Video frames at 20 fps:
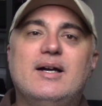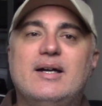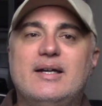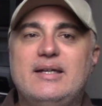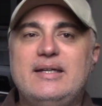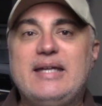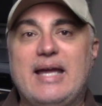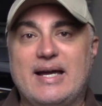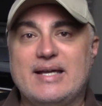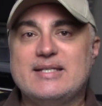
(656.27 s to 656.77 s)

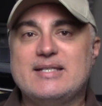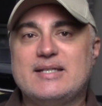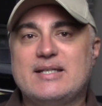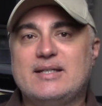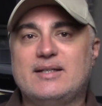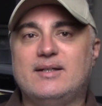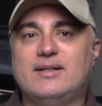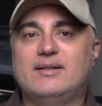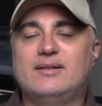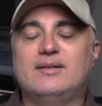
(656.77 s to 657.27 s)

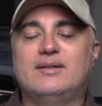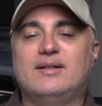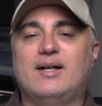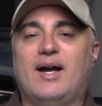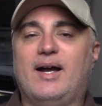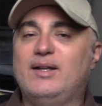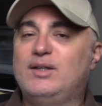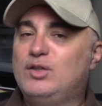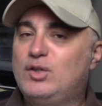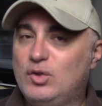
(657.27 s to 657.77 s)
Yes,
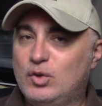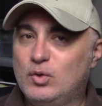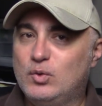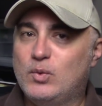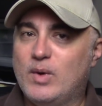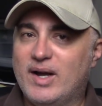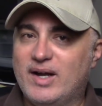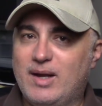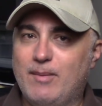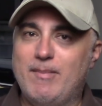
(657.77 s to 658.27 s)
I do
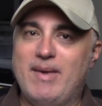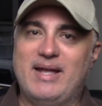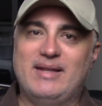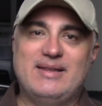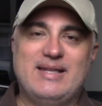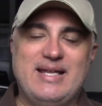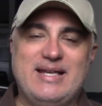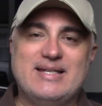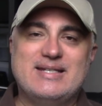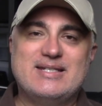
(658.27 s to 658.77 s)

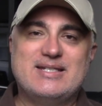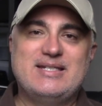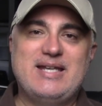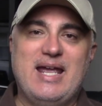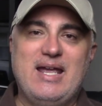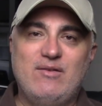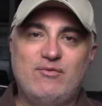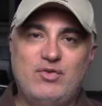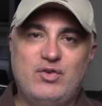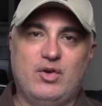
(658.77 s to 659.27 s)
recommend the
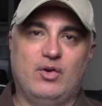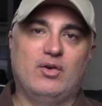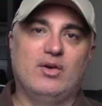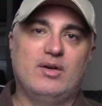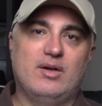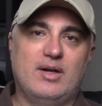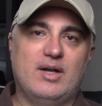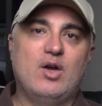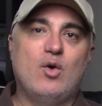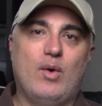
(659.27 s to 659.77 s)
Save Your
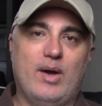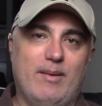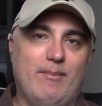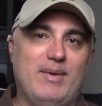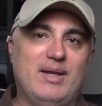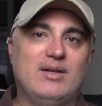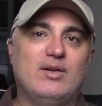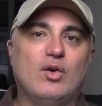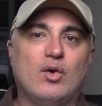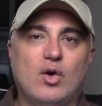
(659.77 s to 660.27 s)

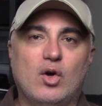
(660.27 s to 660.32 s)
Equipment